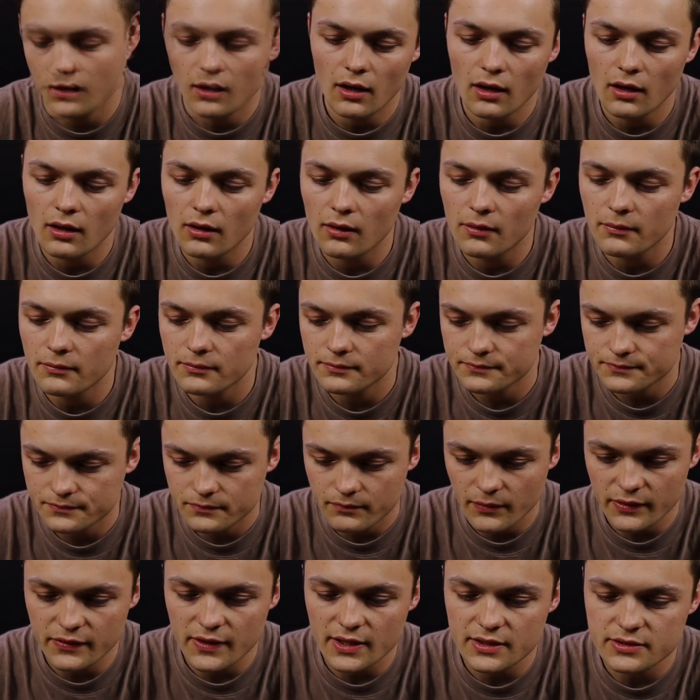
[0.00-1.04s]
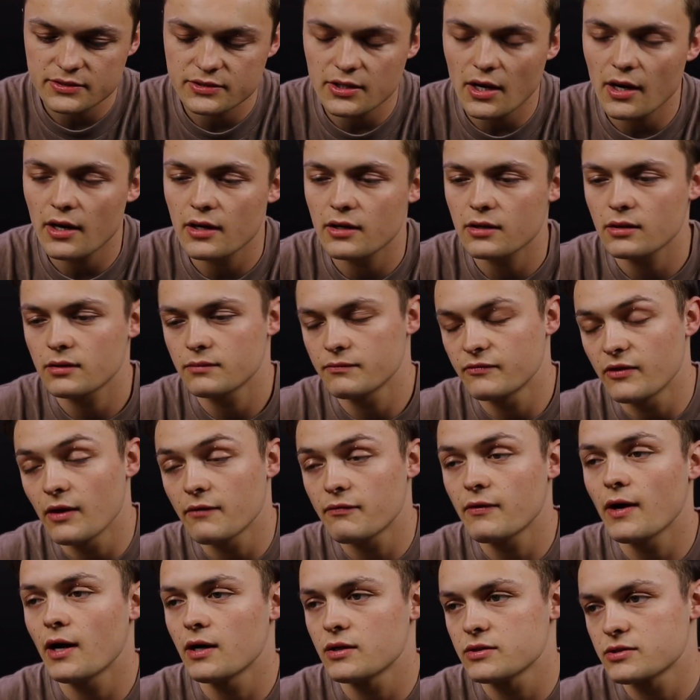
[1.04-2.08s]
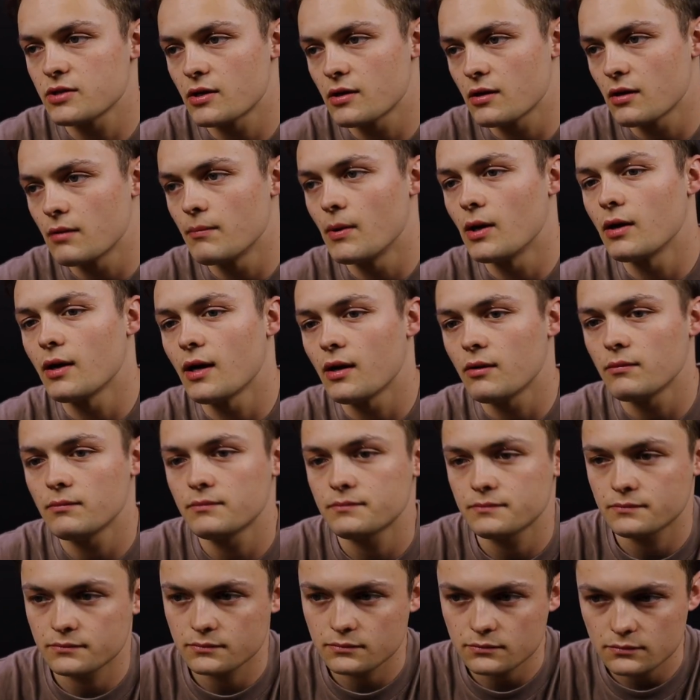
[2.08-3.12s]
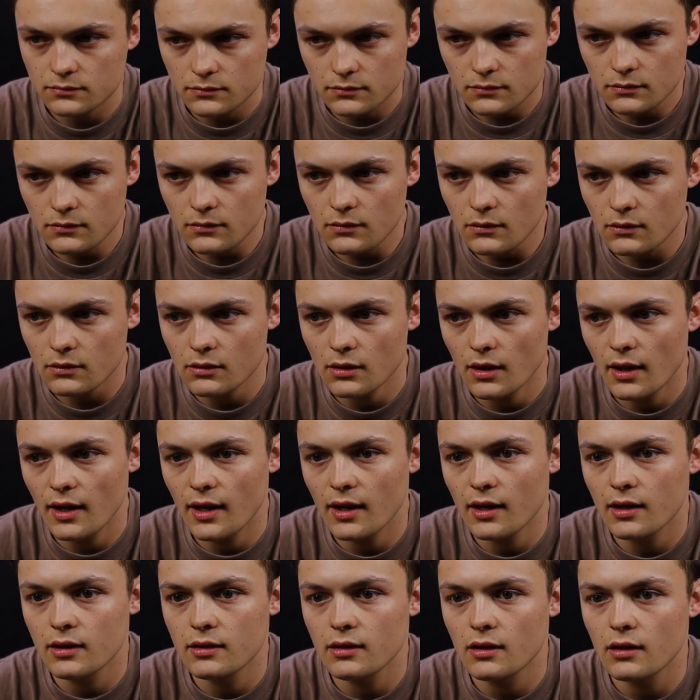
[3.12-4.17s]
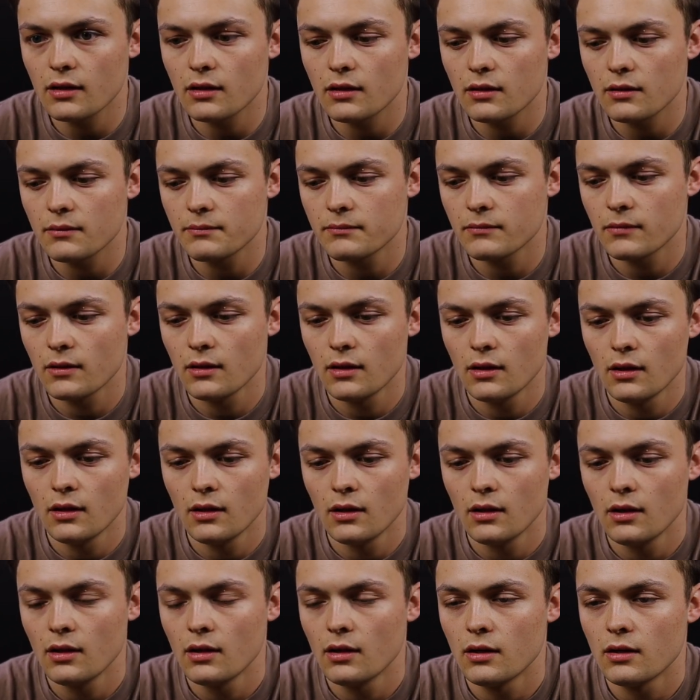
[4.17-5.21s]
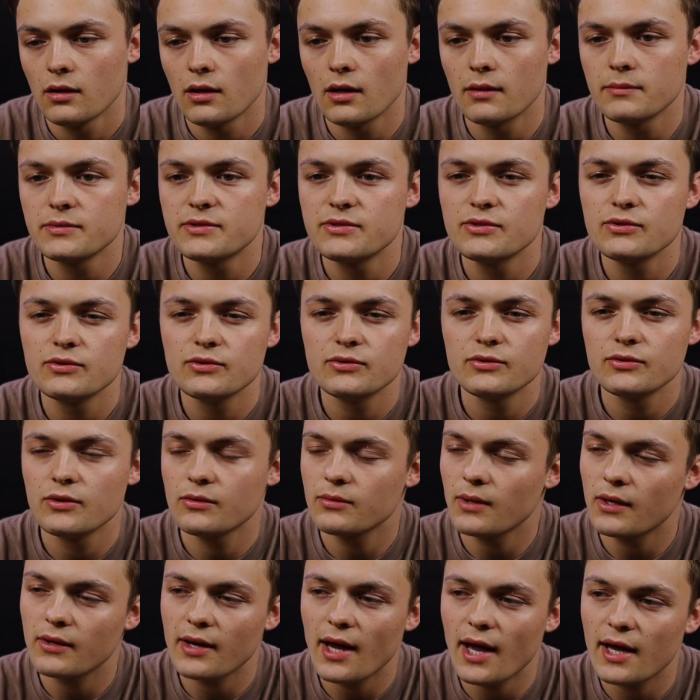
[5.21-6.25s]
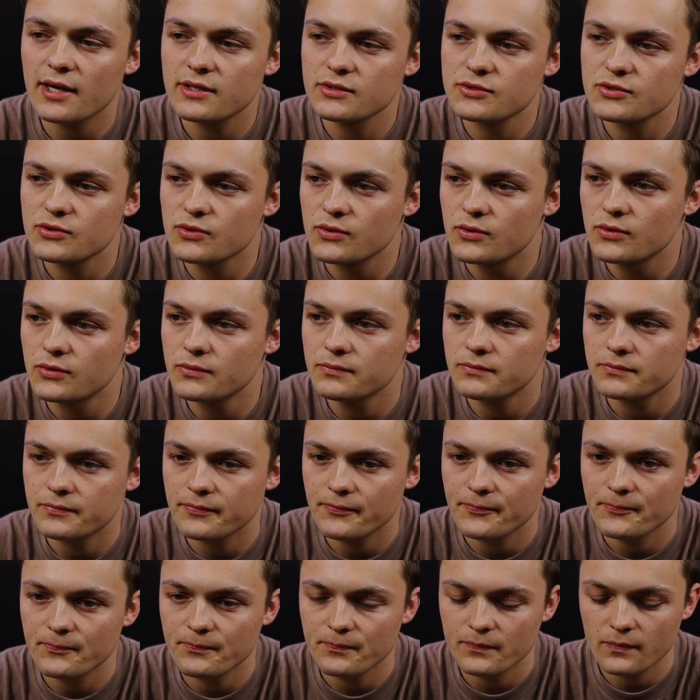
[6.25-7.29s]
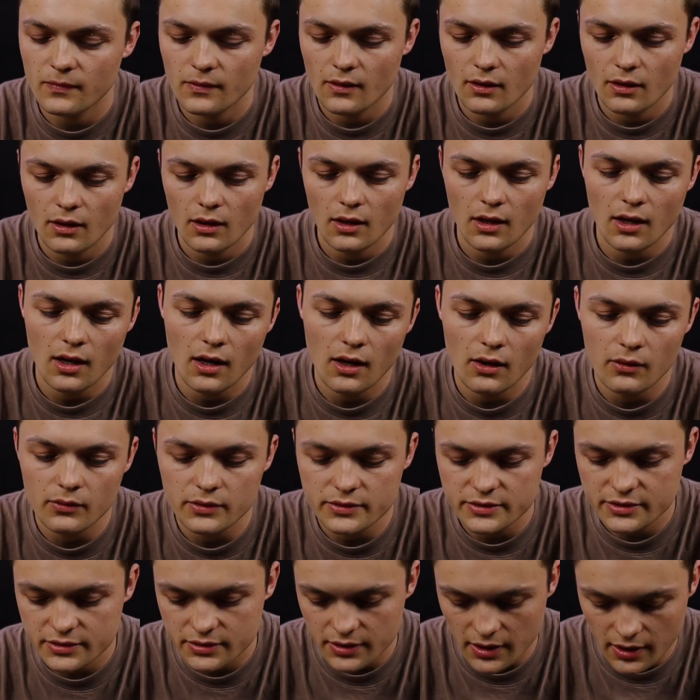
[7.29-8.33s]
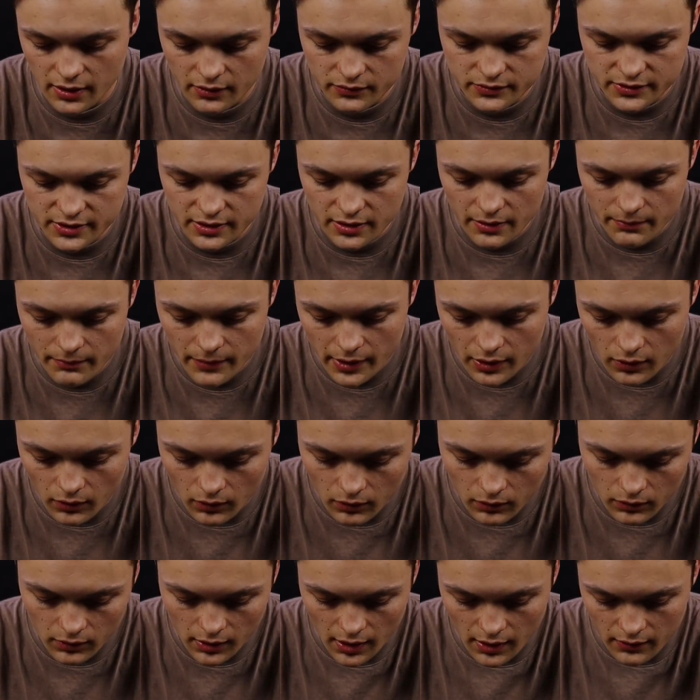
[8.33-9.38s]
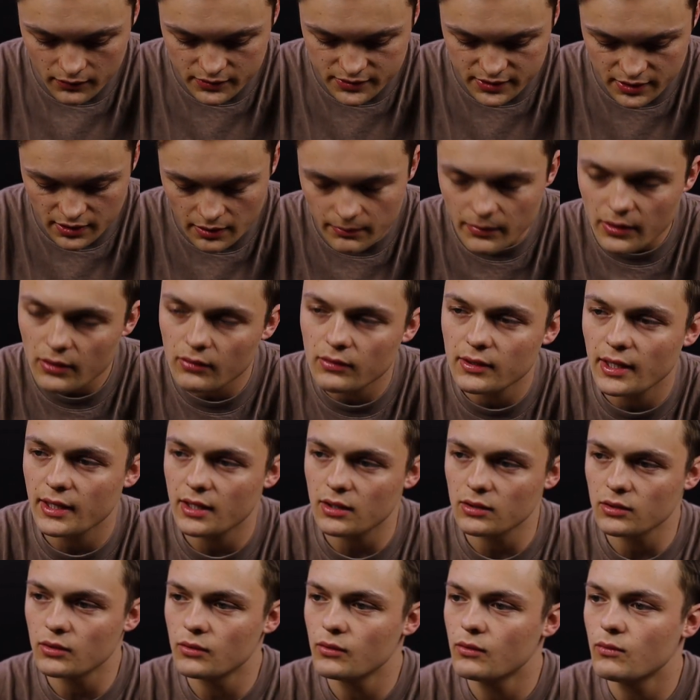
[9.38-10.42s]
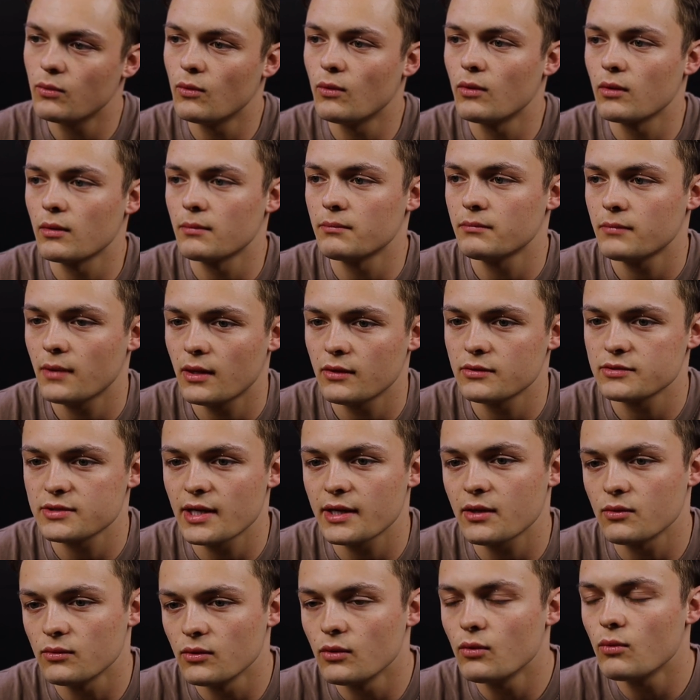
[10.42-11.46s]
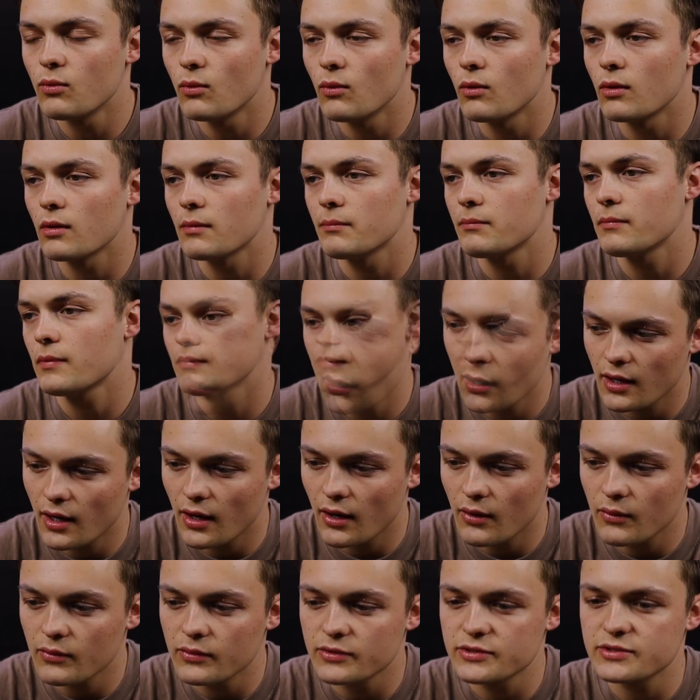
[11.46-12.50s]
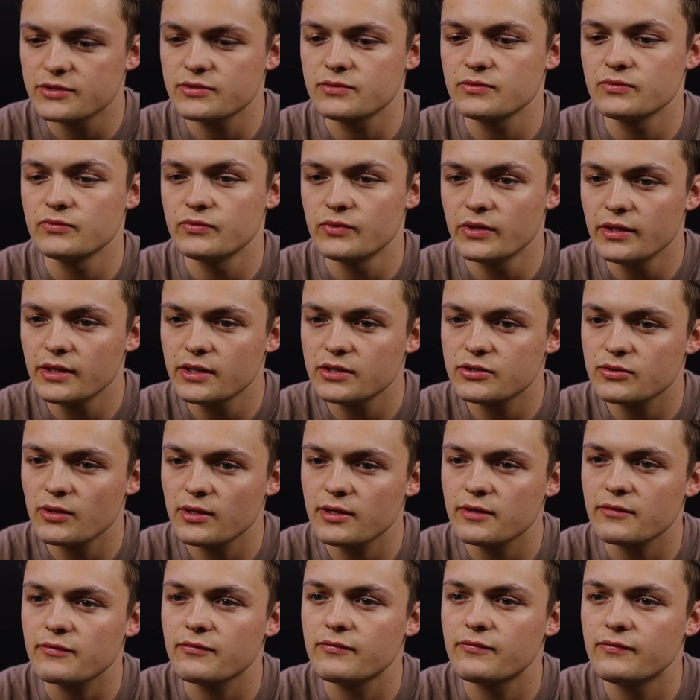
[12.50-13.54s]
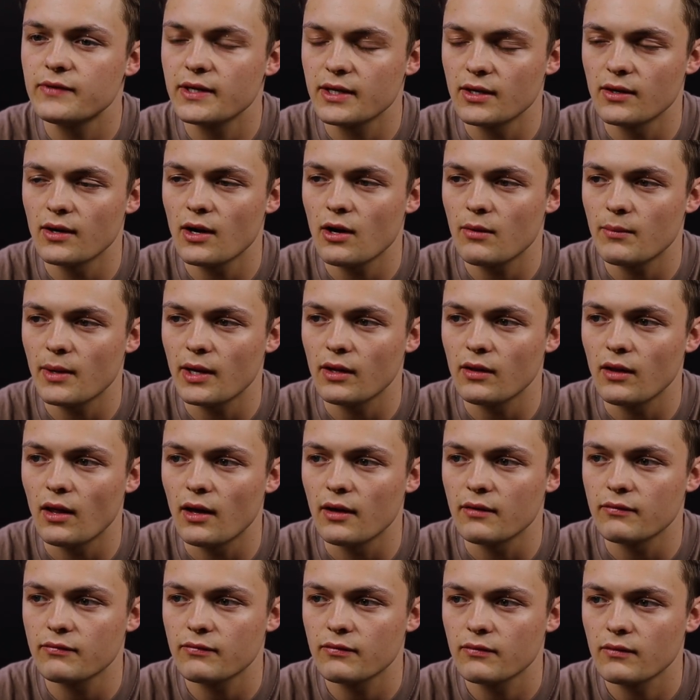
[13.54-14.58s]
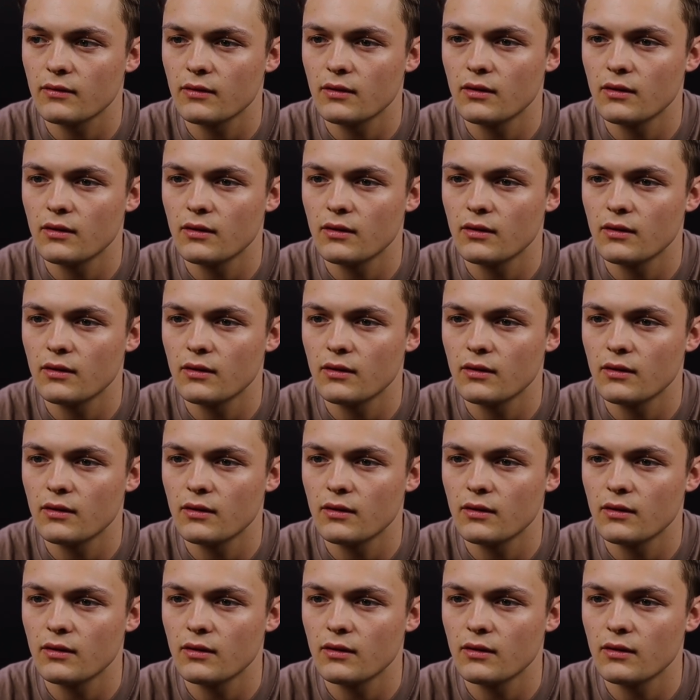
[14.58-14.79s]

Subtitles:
But that fire started to burn out. And come to around high school, I was in the middle, lukewarm. I was really trying to figure out my life.